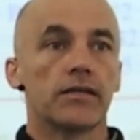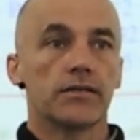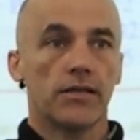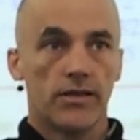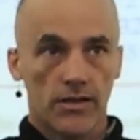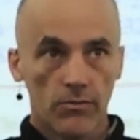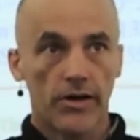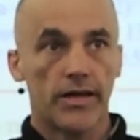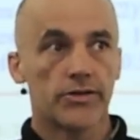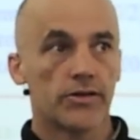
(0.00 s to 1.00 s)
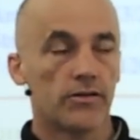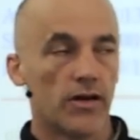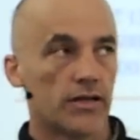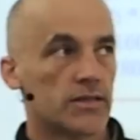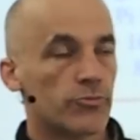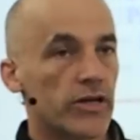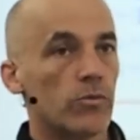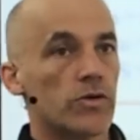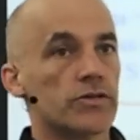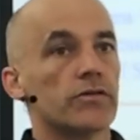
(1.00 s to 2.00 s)
so that it won't undo, like a spring
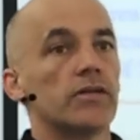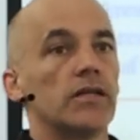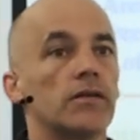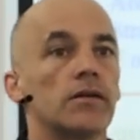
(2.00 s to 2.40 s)
washer and